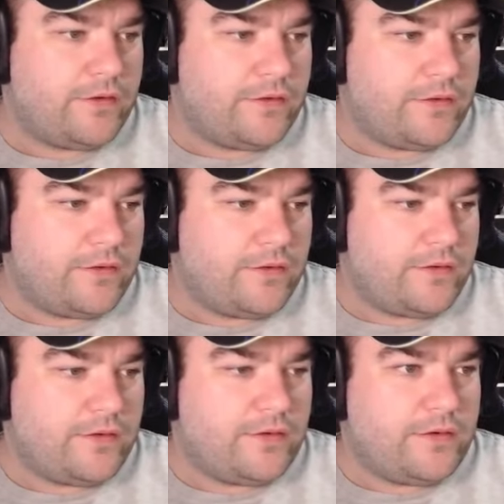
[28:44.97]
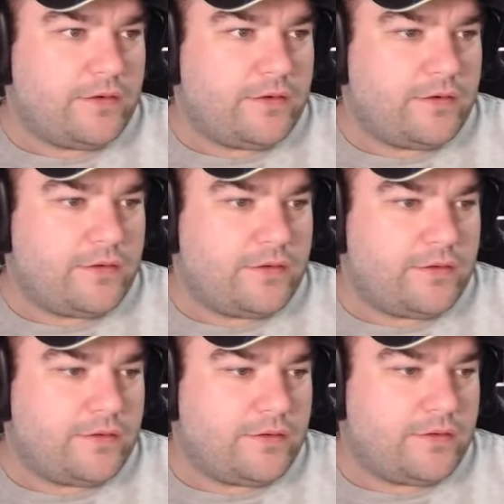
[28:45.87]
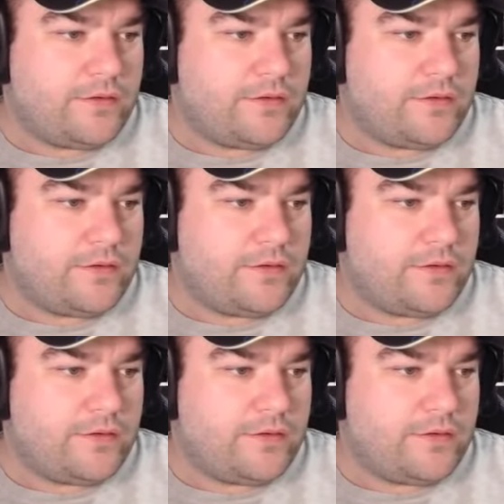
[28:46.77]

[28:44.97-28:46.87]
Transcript: No one is speaking in this clip.